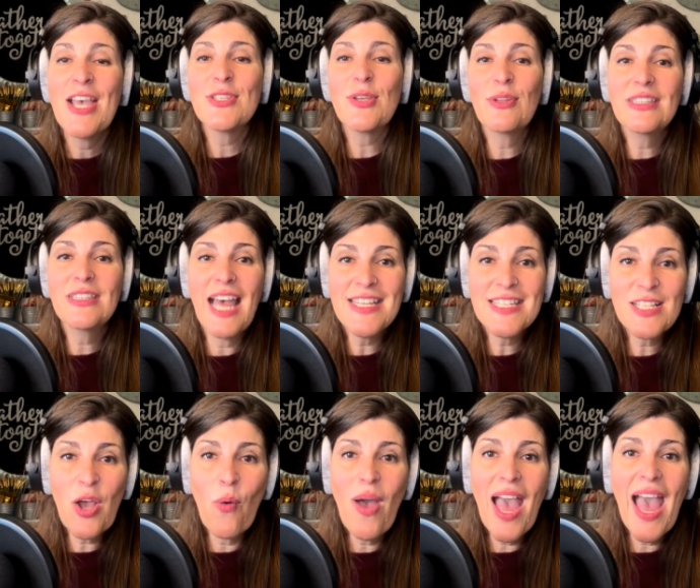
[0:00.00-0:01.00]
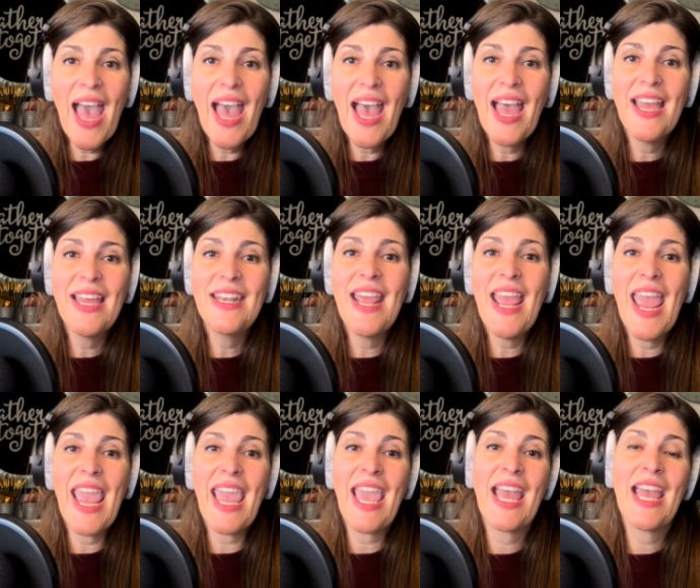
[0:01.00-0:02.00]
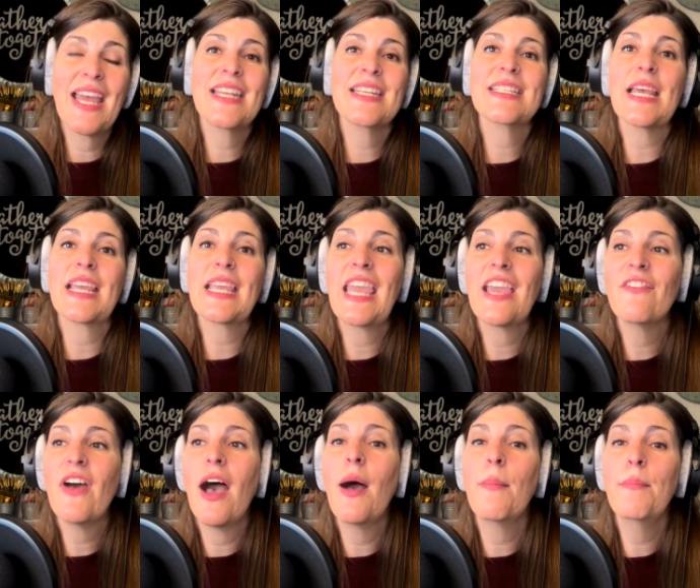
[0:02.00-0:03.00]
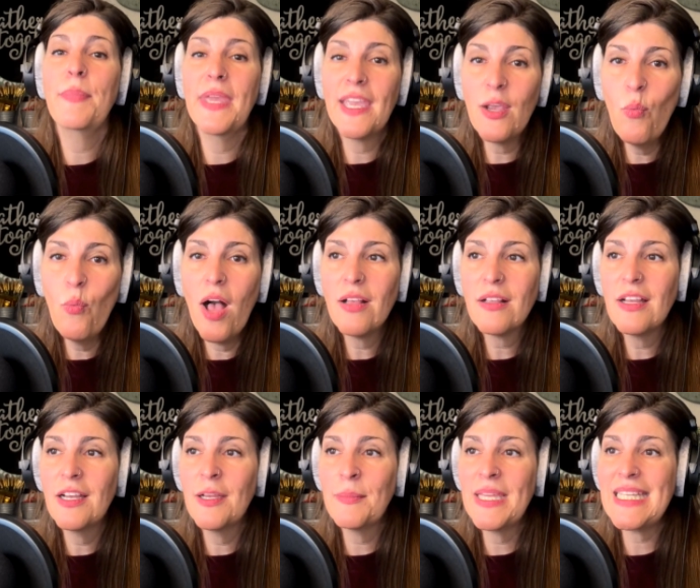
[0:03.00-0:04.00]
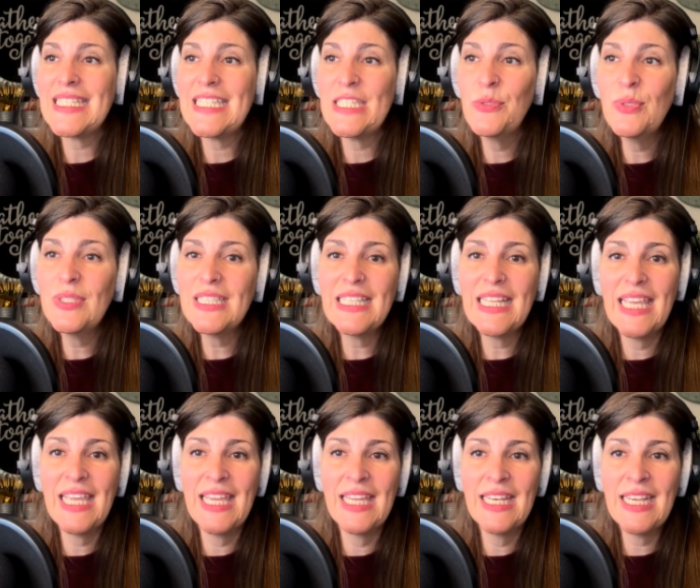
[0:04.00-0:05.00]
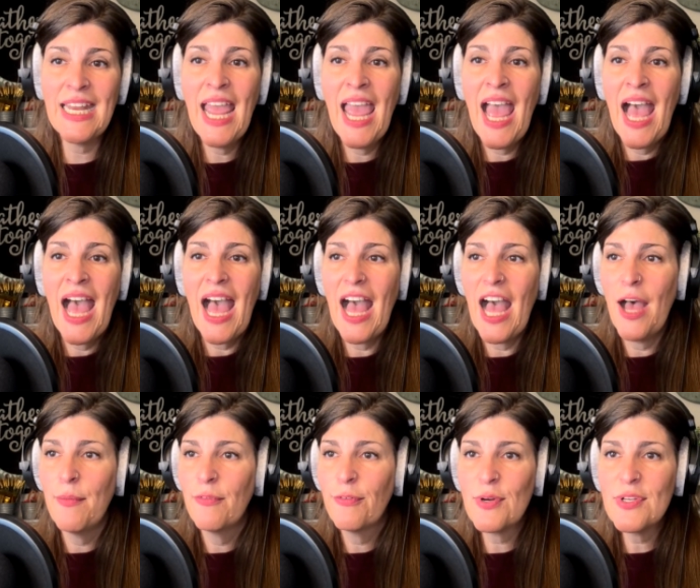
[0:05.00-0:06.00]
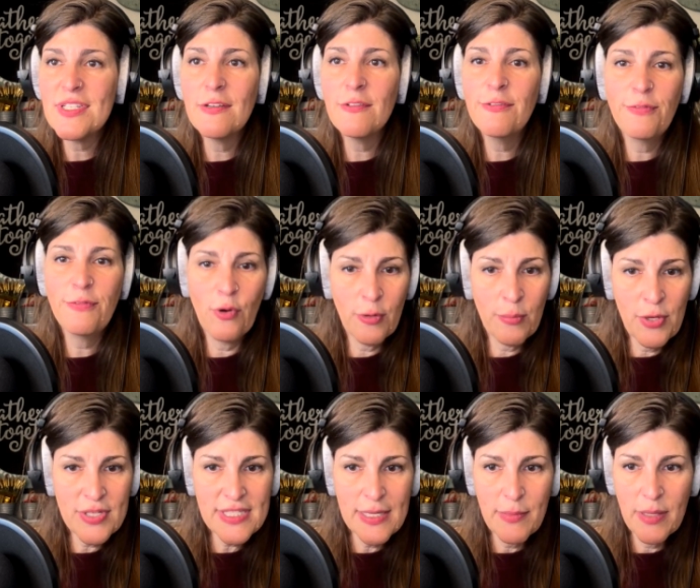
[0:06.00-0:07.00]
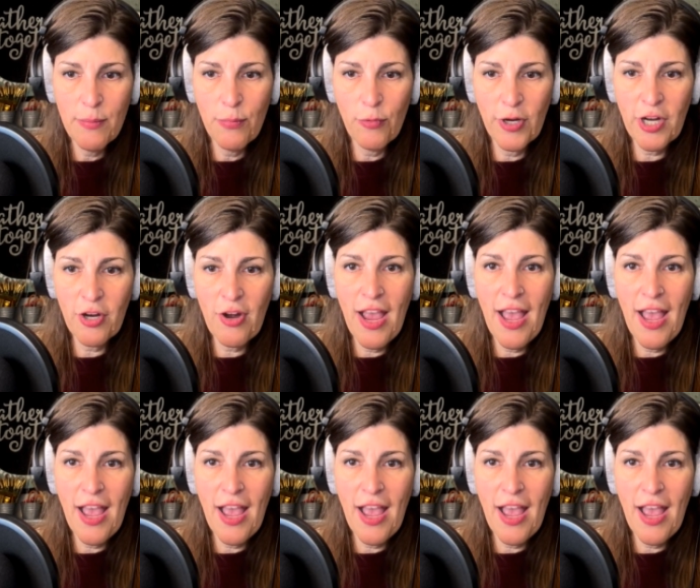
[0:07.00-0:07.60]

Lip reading: So let's go ahead and give a big welcome to Lynn. First and foremost, let me bring her